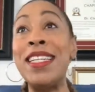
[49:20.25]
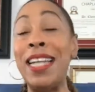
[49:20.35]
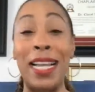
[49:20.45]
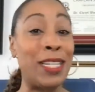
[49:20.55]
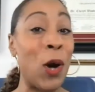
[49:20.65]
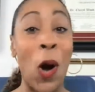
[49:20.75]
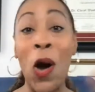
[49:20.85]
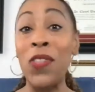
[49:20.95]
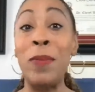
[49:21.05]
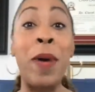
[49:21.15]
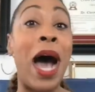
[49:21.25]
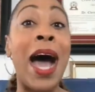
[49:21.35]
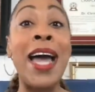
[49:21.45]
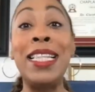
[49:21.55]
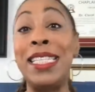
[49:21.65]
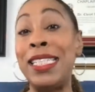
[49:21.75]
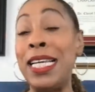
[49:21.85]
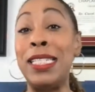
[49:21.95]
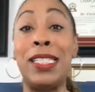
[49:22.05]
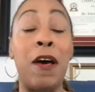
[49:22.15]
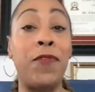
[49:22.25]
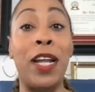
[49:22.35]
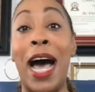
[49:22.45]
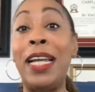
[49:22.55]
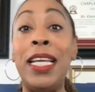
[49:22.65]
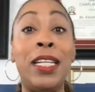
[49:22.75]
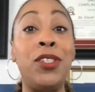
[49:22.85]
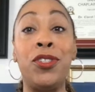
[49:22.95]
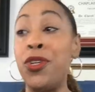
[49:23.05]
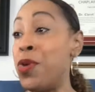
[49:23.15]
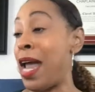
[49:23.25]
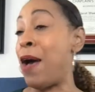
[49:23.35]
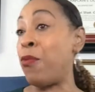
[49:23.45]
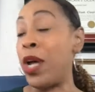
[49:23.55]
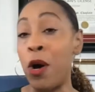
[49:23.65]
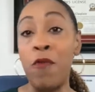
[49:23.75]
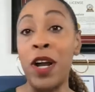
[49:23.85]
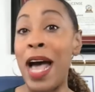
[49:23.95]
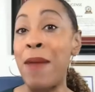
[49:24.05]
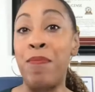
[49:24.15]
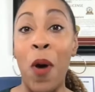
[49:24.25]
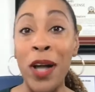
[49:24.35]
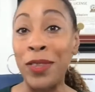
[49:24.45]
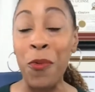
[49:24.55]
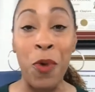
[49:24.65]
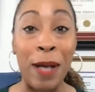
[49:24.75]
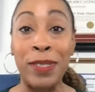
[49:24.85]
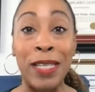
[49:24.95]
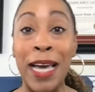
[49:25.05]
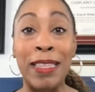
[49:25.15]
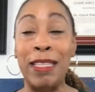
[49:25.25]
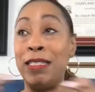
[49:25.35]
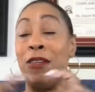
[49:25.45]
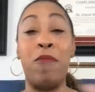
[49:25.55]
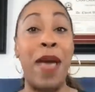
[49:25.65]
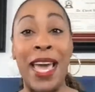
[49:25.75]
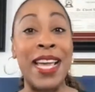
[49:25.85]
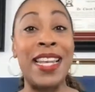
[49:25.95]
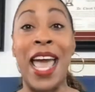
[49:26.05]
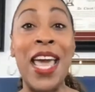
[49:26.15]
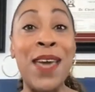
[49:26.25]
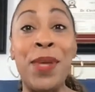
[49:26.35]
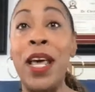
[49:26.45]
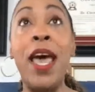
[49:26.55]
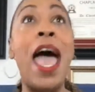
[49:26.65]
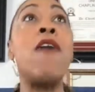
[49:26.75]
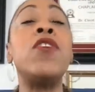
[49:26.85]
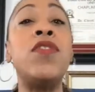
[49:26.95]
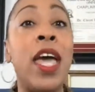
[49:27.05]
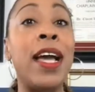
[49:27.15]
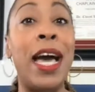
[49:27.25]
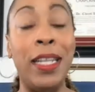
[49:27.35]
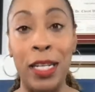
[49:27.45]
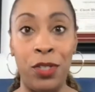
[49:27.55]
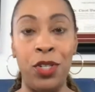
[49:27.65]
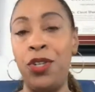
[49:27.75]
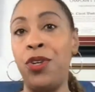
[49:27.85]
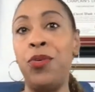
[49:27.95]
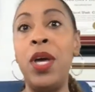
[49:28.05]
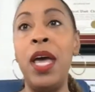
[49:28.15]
And I did all the behind the scenes stuff that I needed to do. And I went over and I bought the website, the domain name, and everything I needed to do.